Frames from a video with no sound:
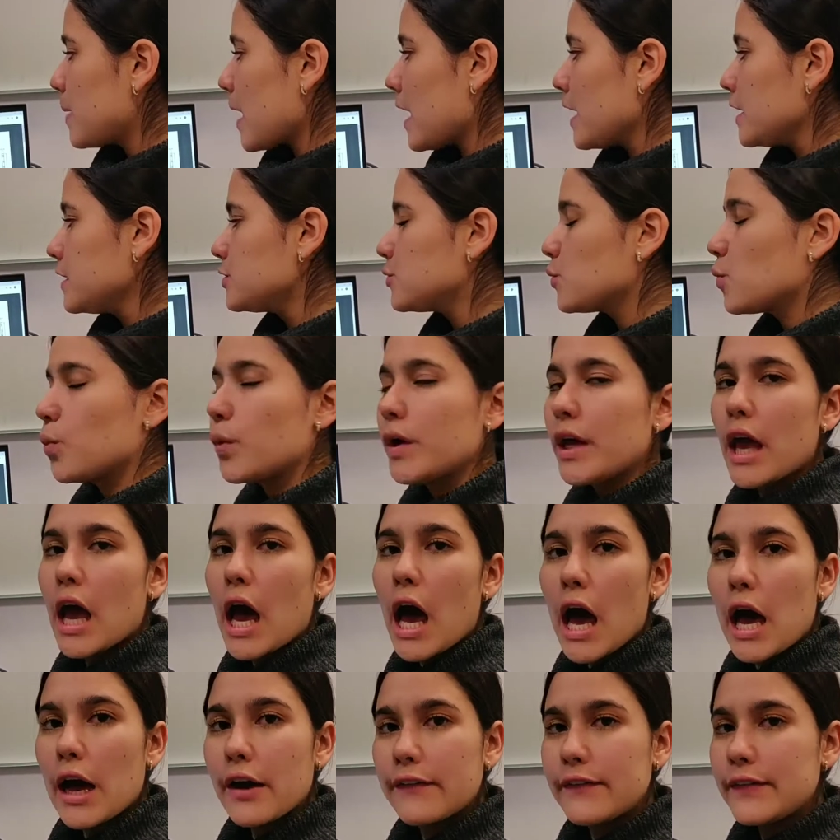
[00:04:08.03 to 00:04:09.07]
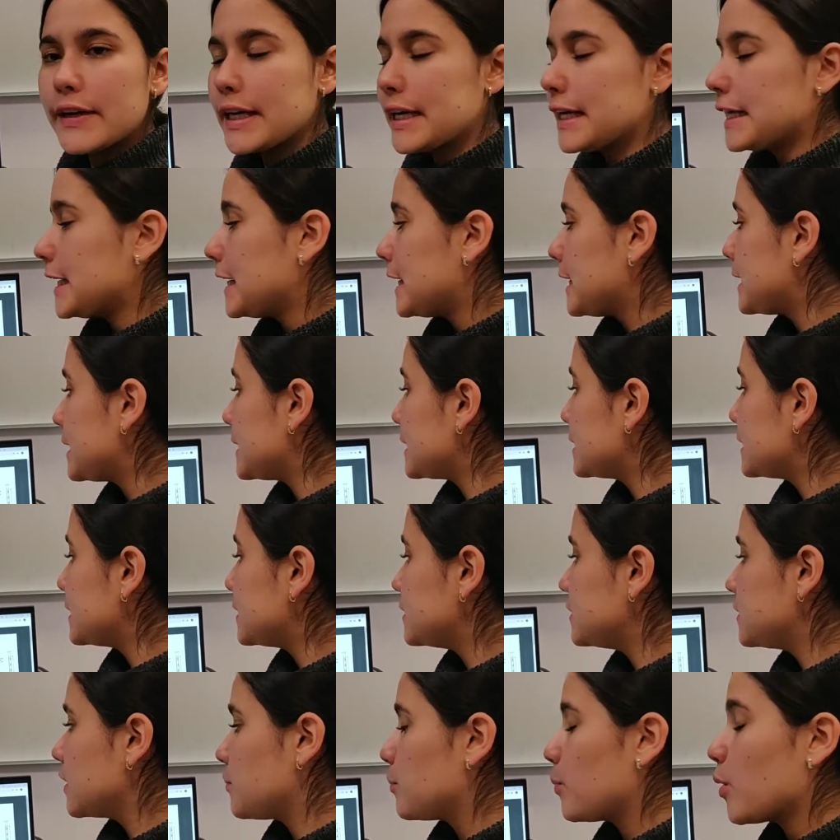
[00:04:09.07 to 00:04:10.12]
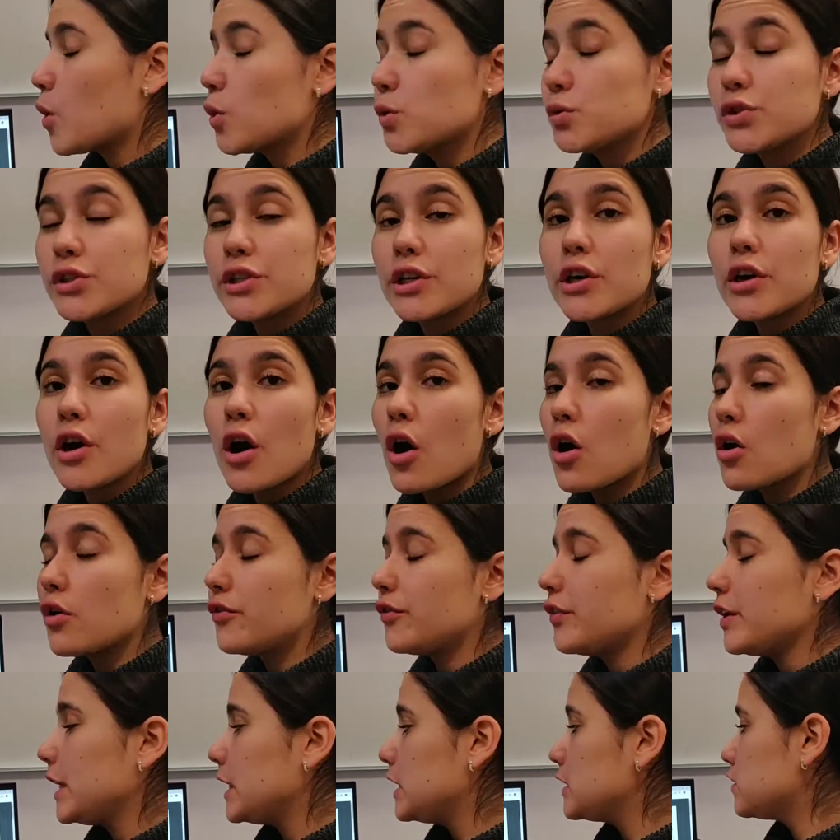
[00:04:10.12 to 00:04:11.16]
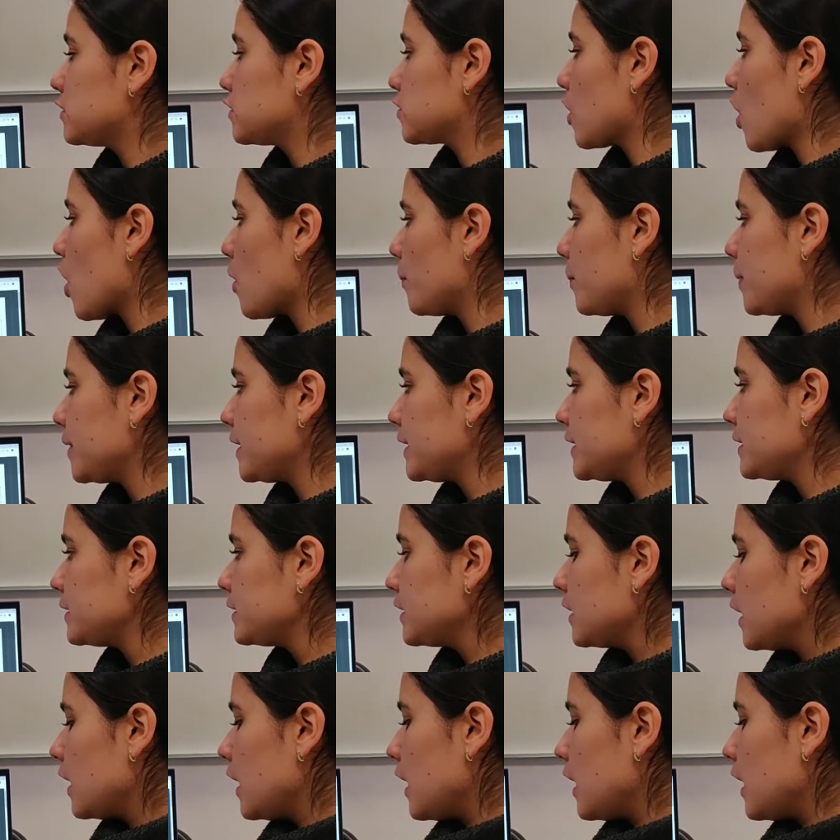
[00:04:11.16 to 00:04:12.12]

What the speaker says: page we have the poster of each component